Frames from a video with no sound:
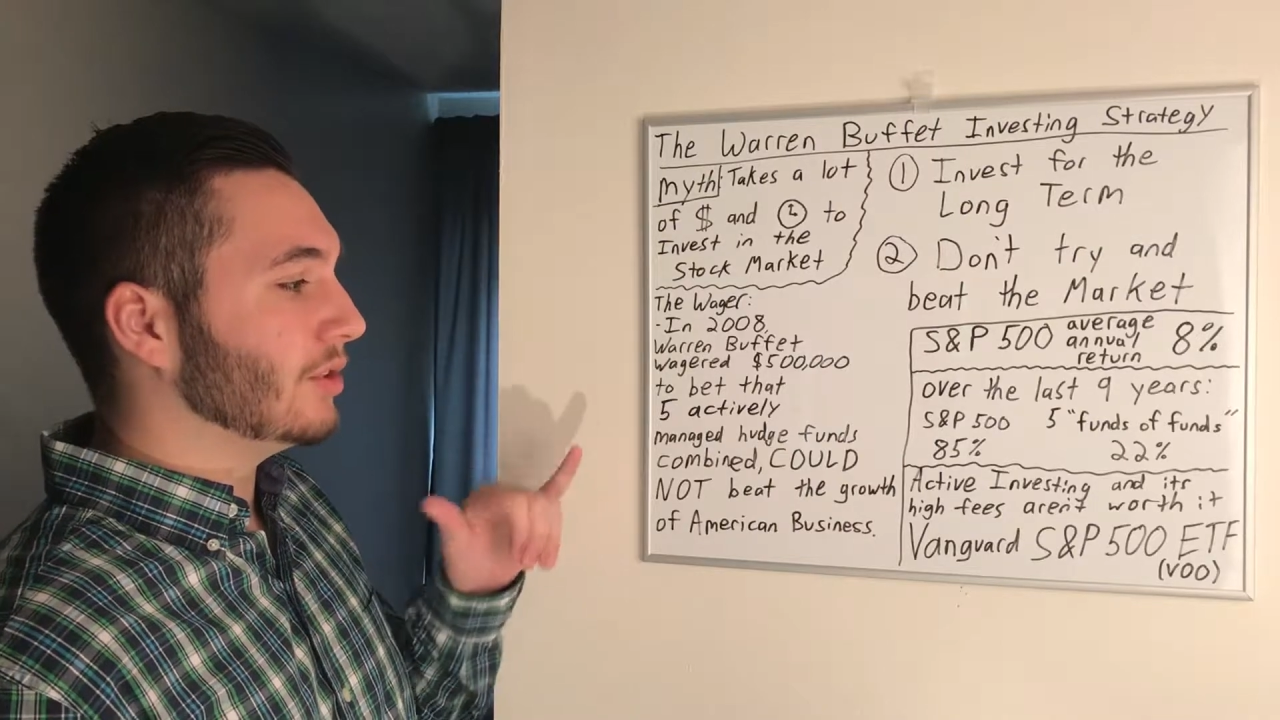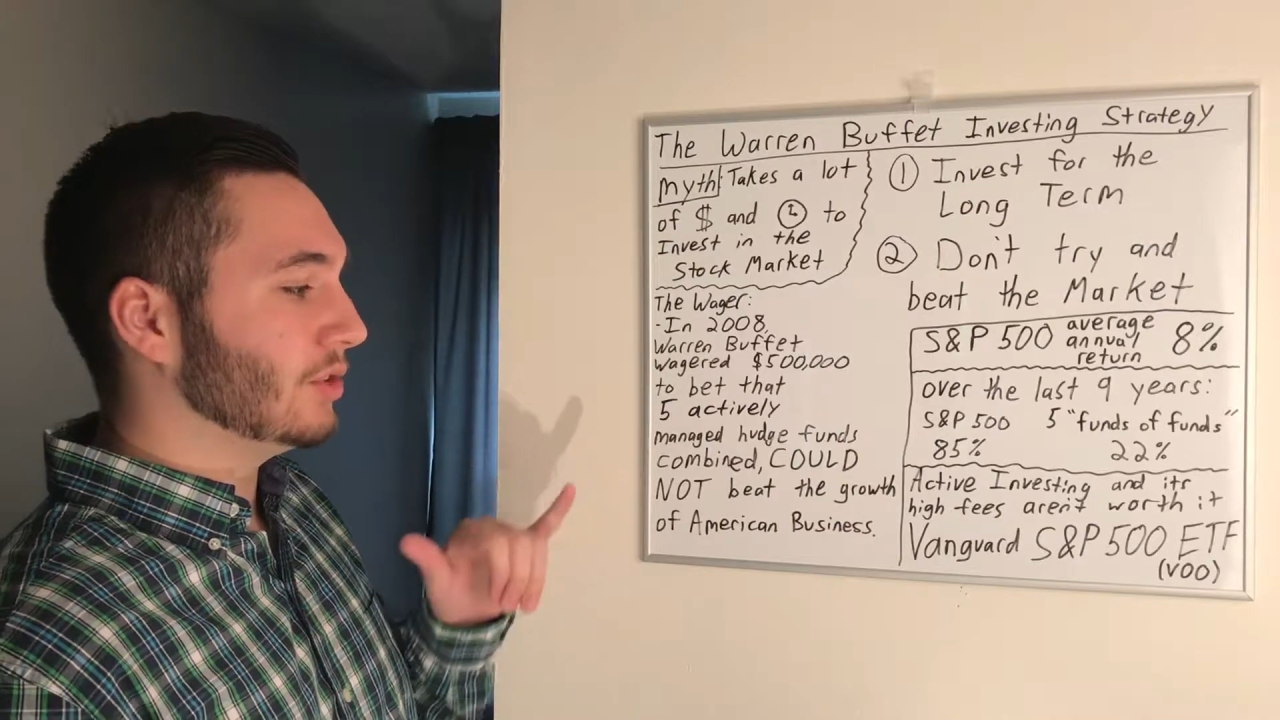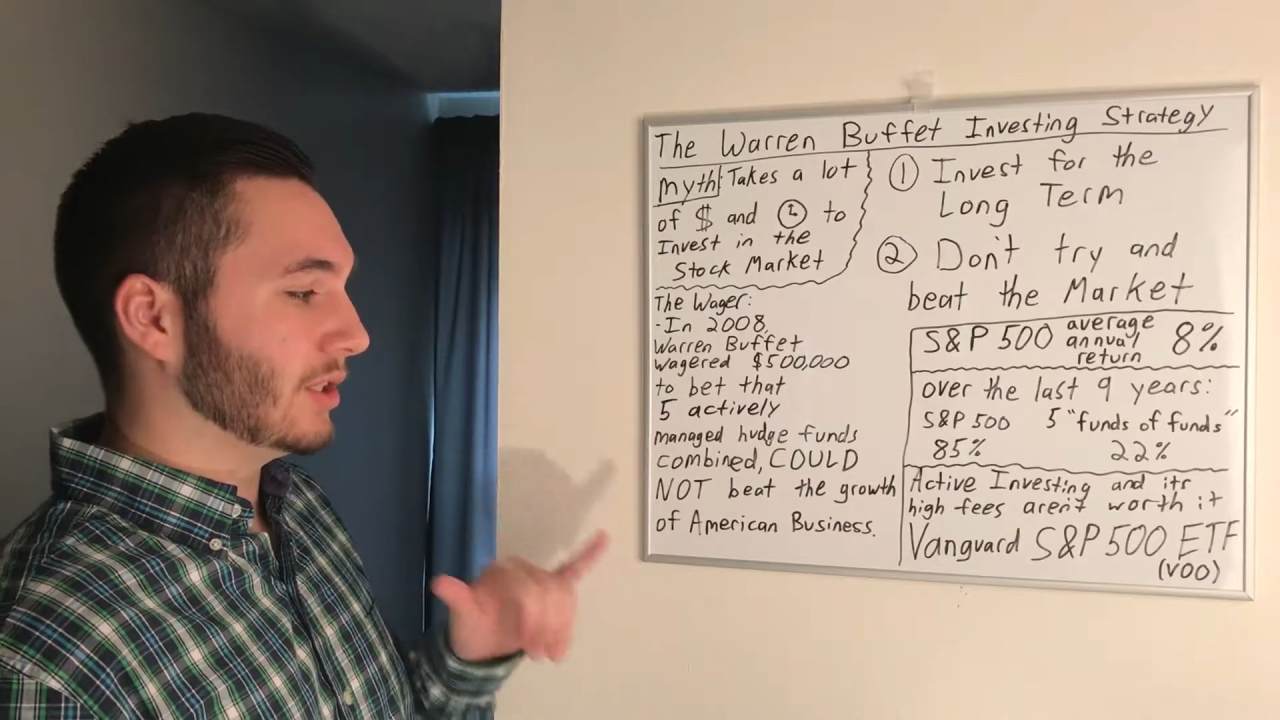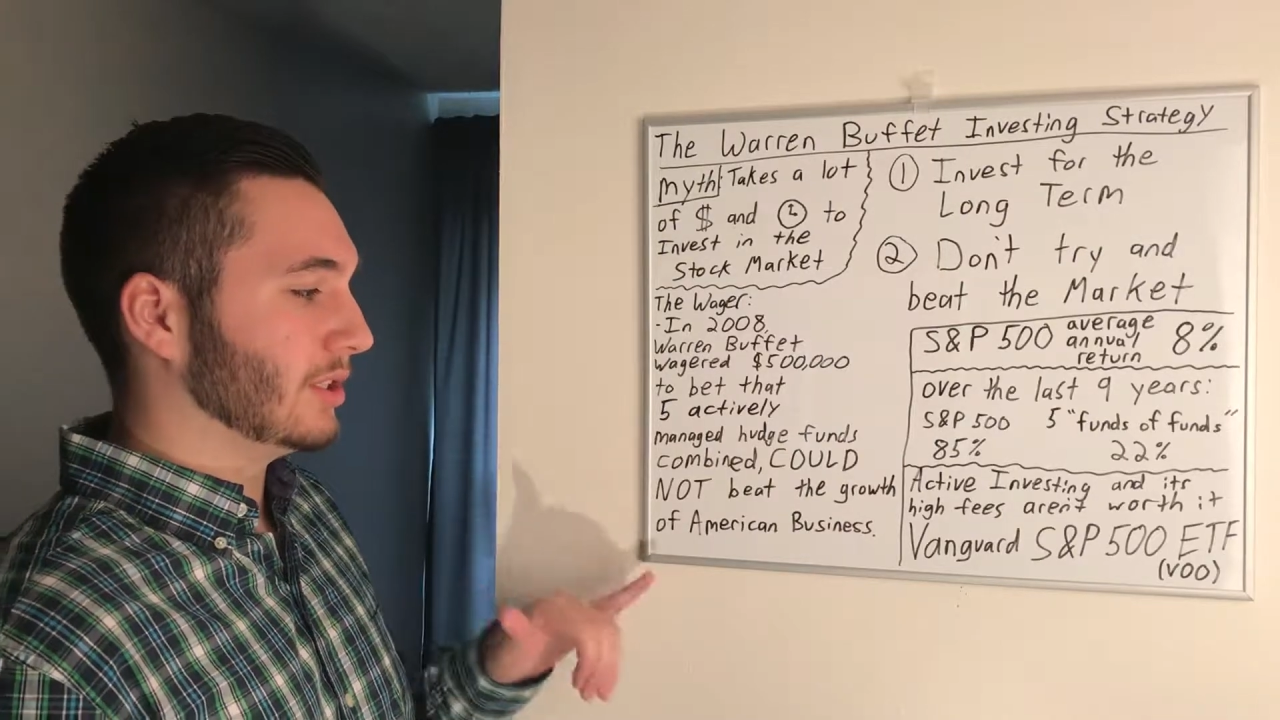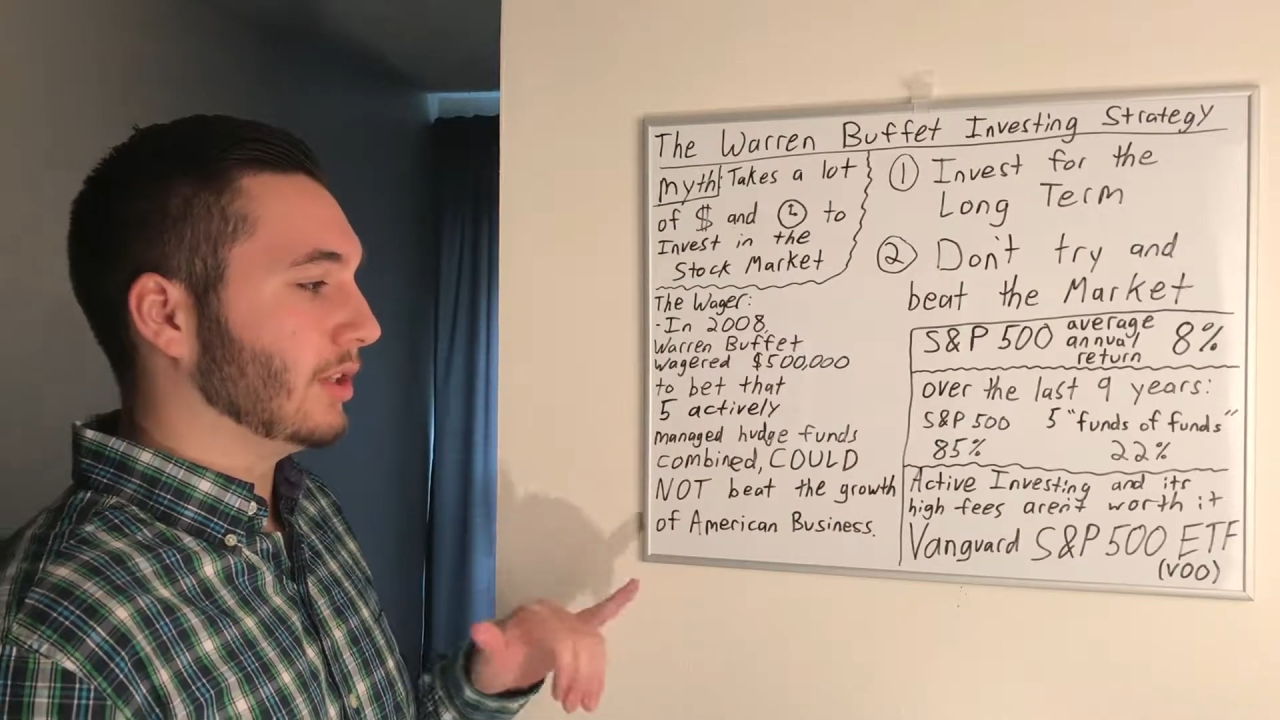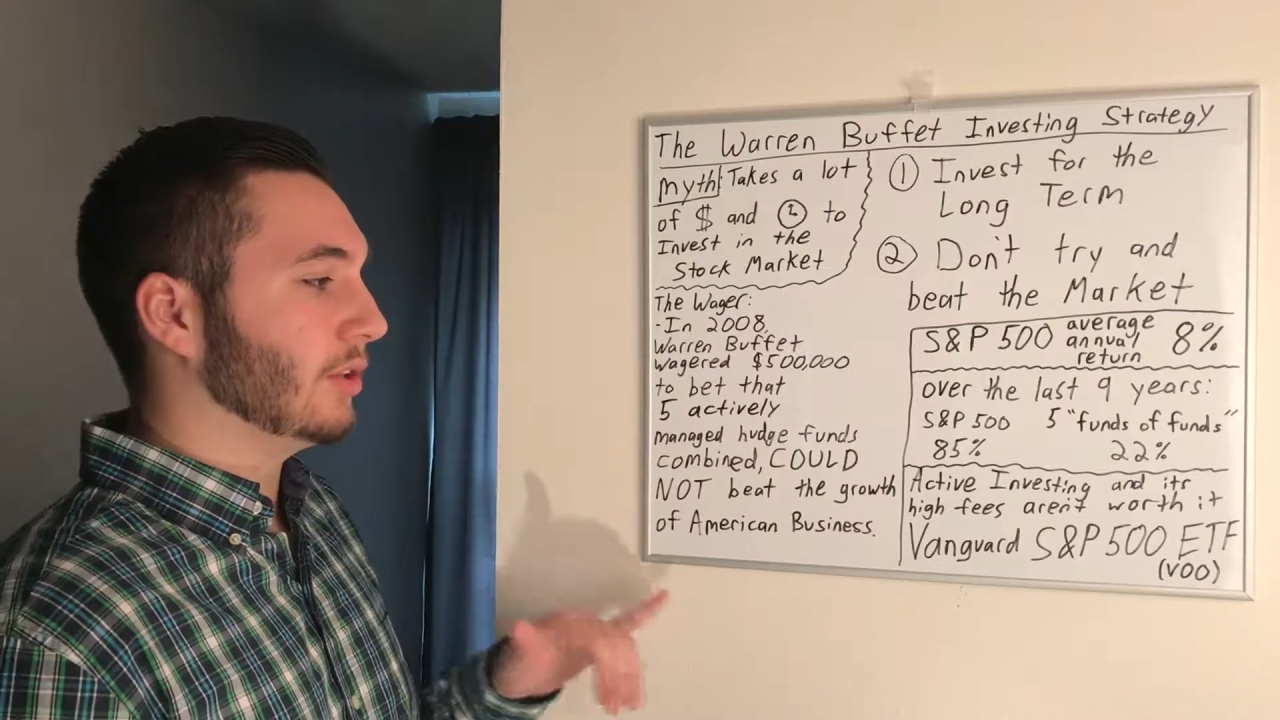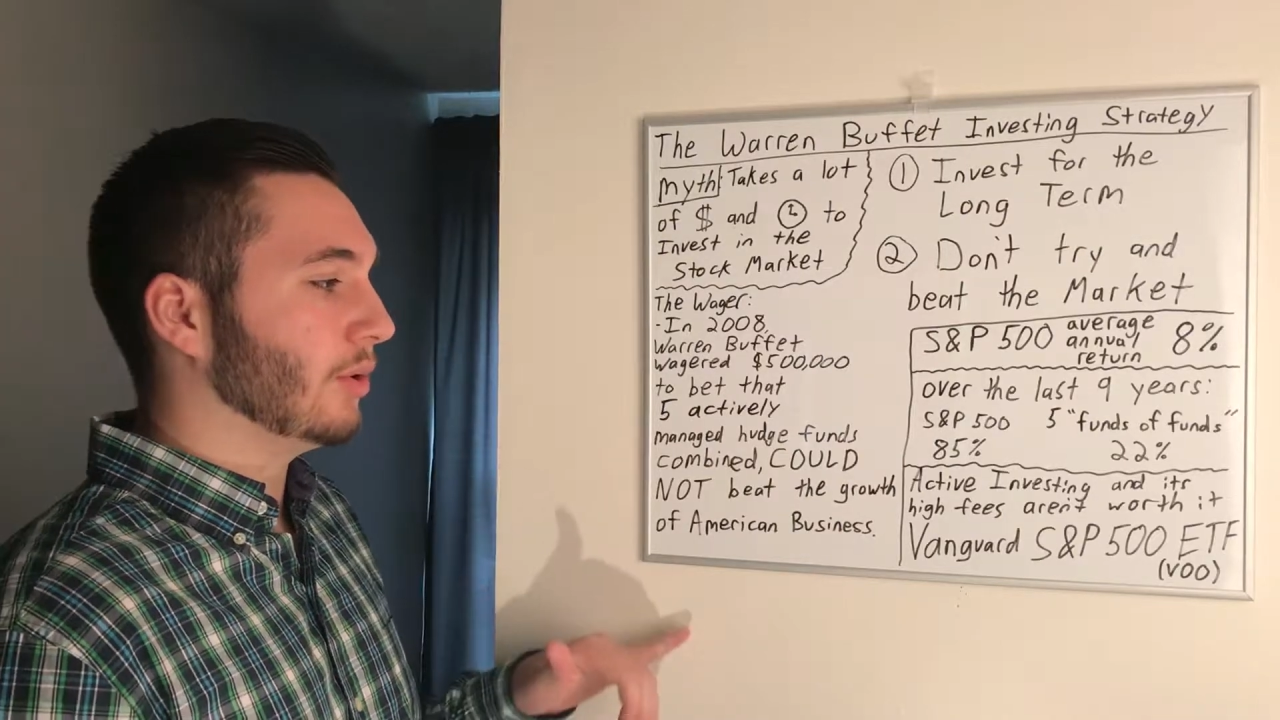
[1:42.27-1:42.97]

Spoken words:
just the